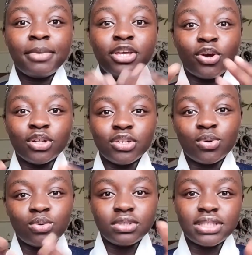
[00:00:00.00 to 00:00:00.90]
beyond
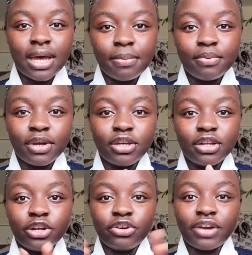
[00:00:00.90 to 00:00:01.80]
the OSAP
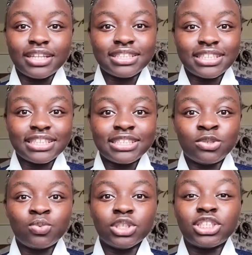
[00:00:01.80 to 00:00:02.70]
regular
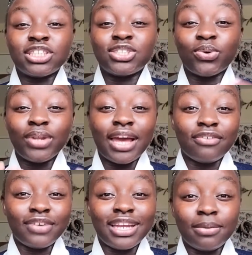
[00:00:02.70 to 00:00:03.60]
granted, which is only
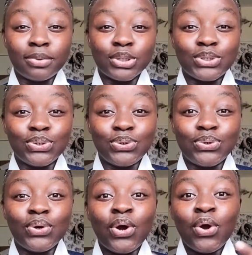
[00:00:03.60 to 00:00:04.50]
available
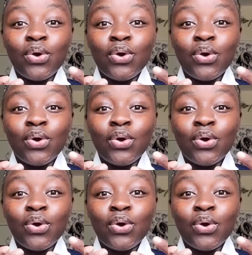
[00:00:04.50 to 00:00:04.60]
to